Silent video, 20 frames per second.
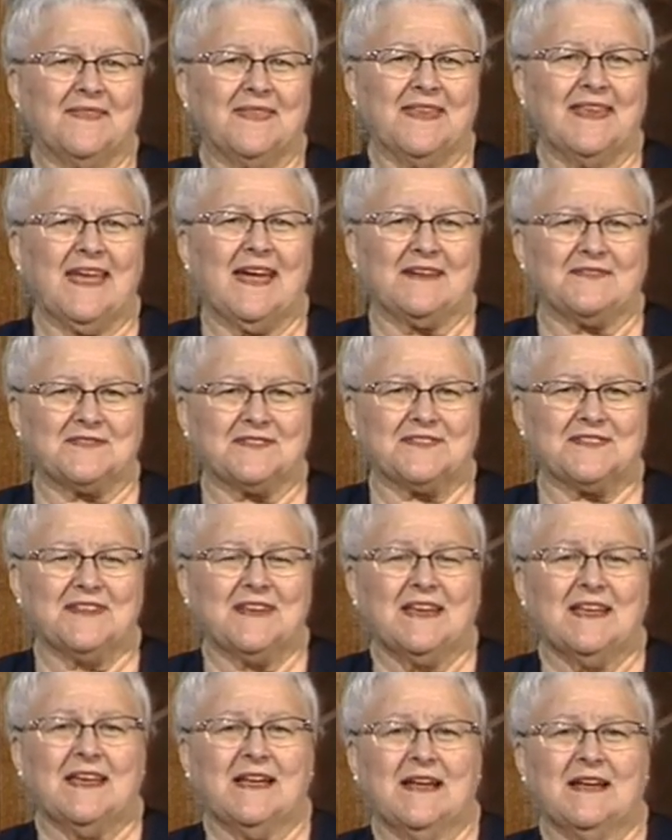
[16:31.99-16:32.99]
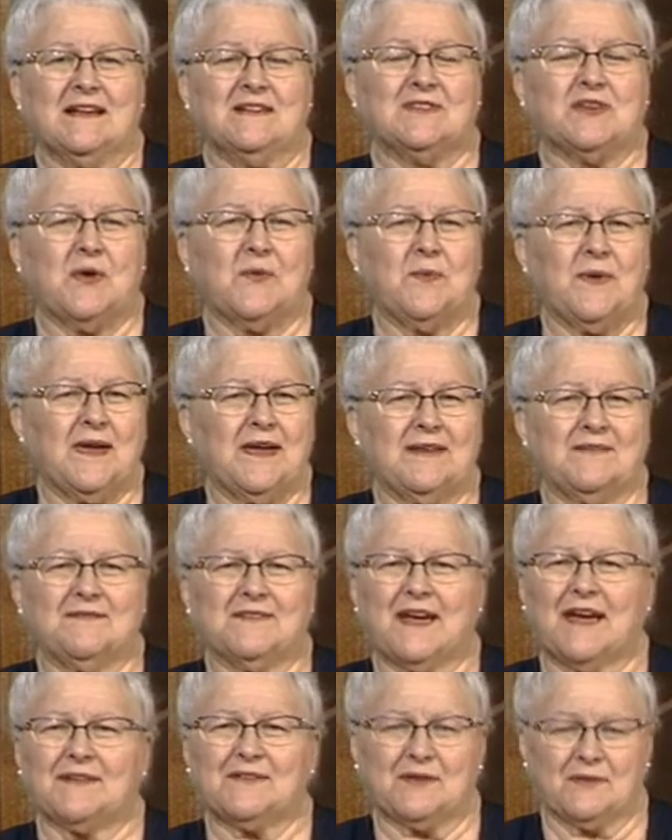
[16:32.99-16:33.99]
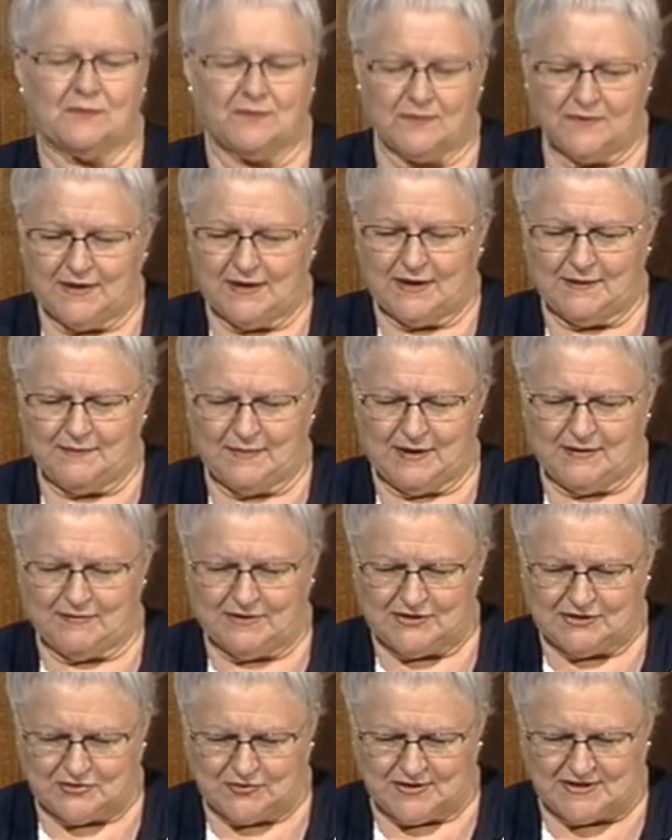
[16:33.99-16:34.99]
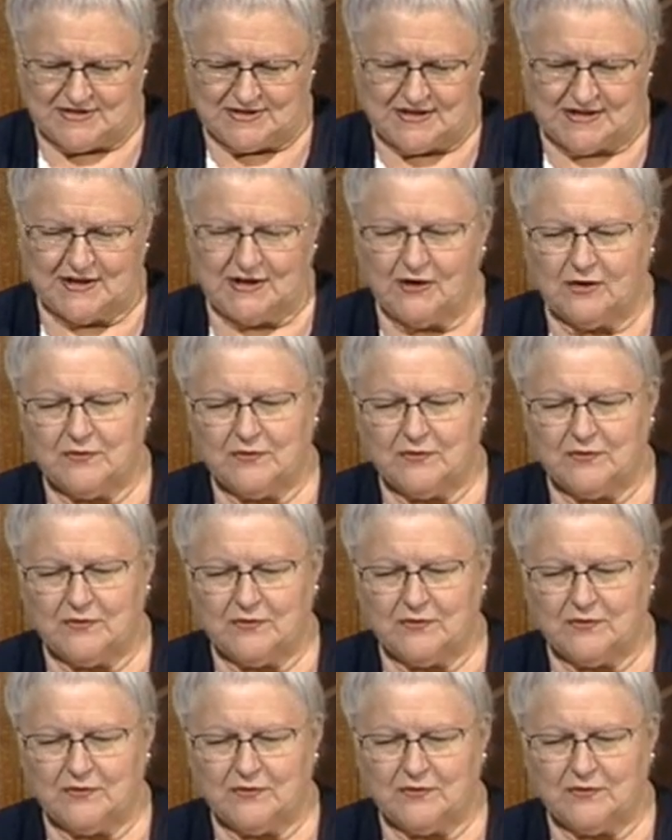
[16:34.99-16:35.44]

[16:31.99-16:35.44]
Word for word: Yes. And so we've got to really be rejoicing